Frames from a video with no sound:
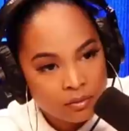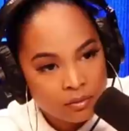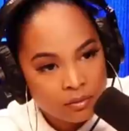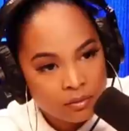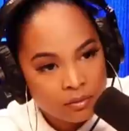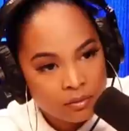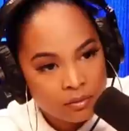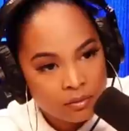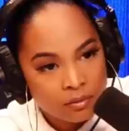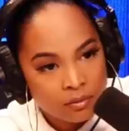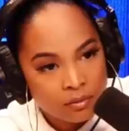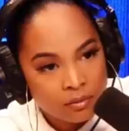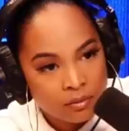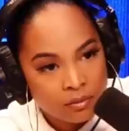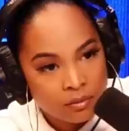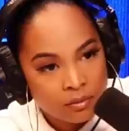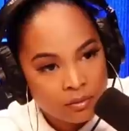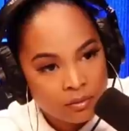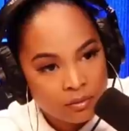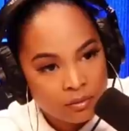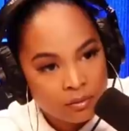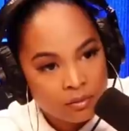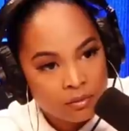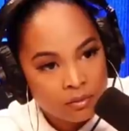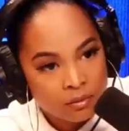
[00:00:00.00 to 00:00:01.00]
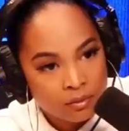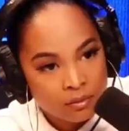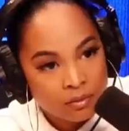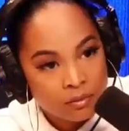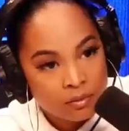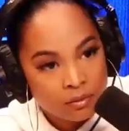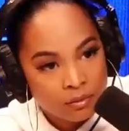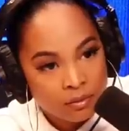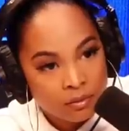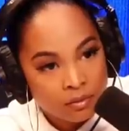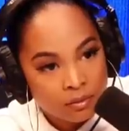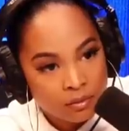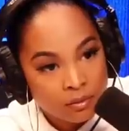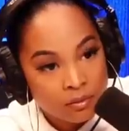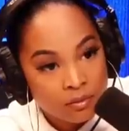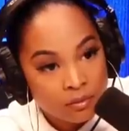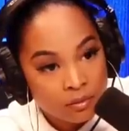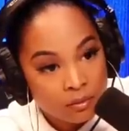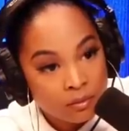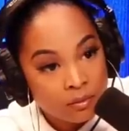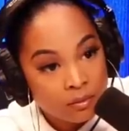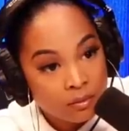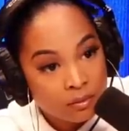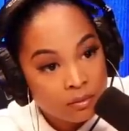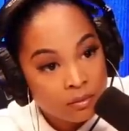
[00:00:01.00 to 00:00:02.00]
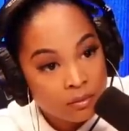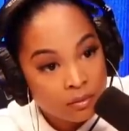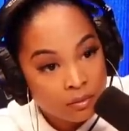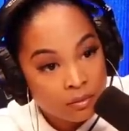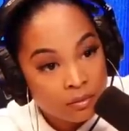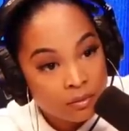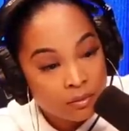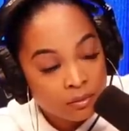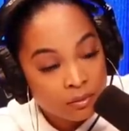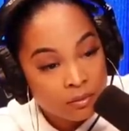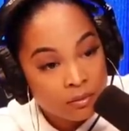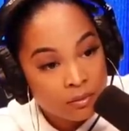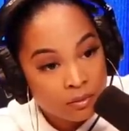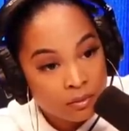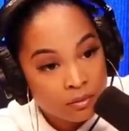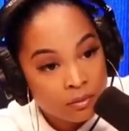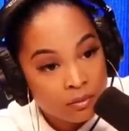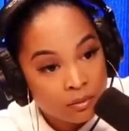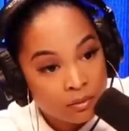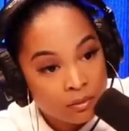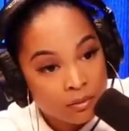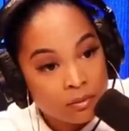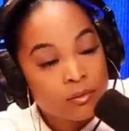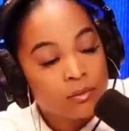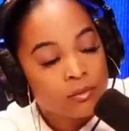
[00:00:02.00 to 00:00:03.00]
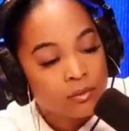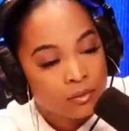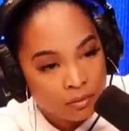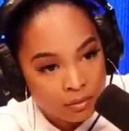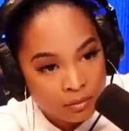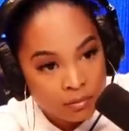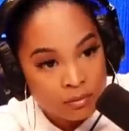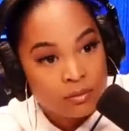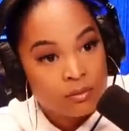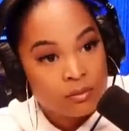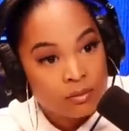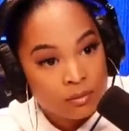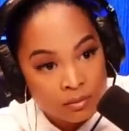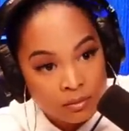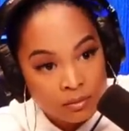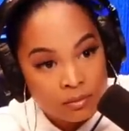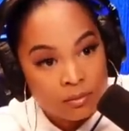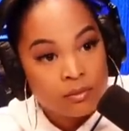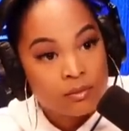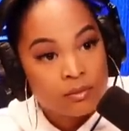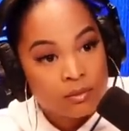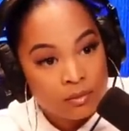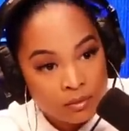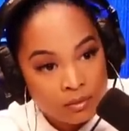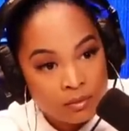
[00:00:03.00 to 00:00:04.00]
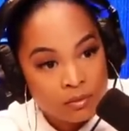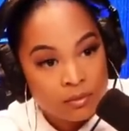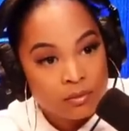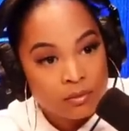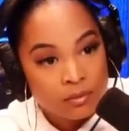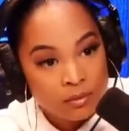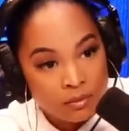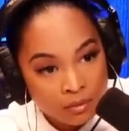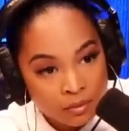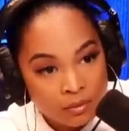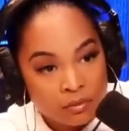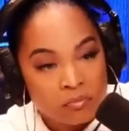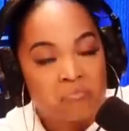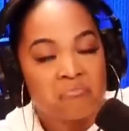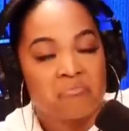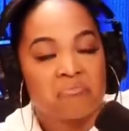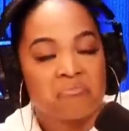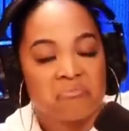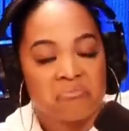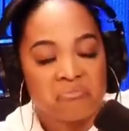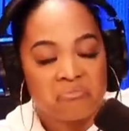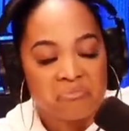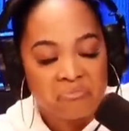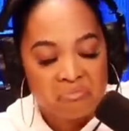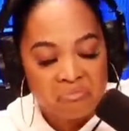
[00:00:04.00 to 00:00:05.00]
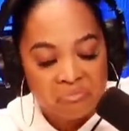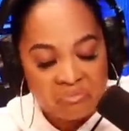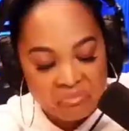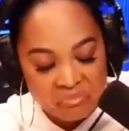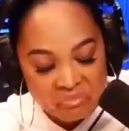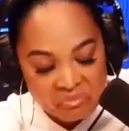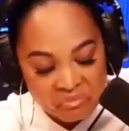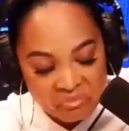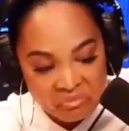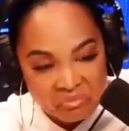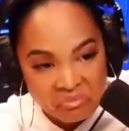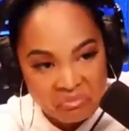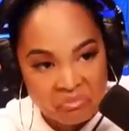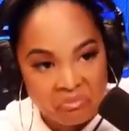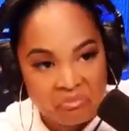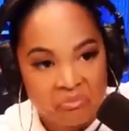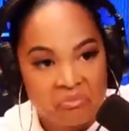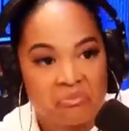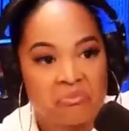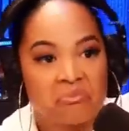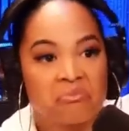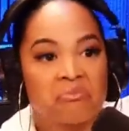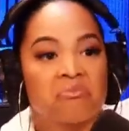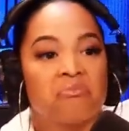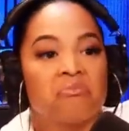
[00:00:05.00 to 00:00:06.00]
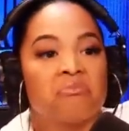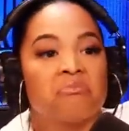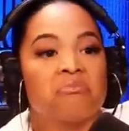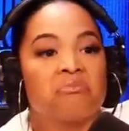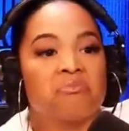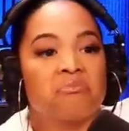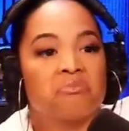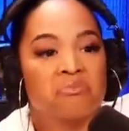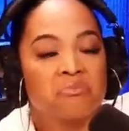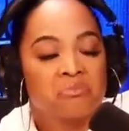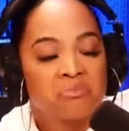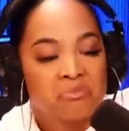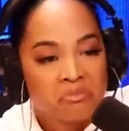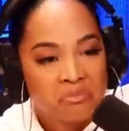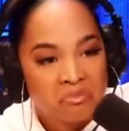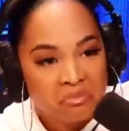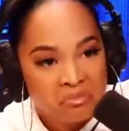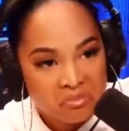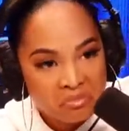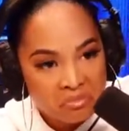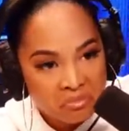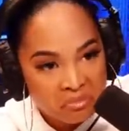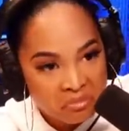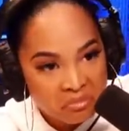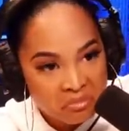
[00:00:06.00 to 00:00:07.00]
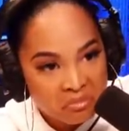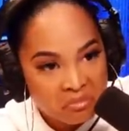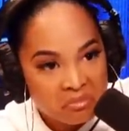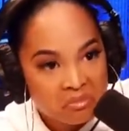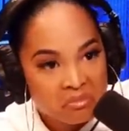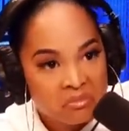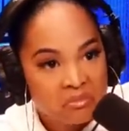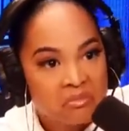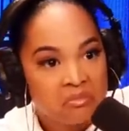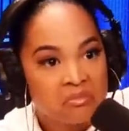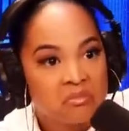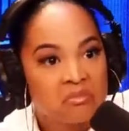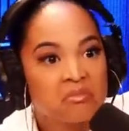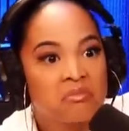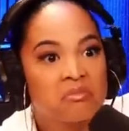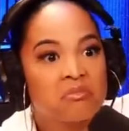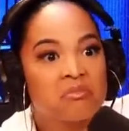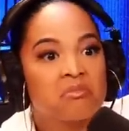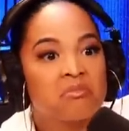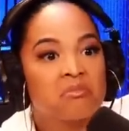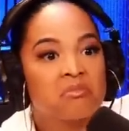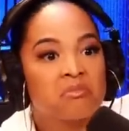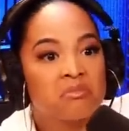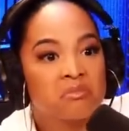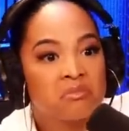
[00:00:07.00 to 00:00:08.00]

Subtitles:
(silent)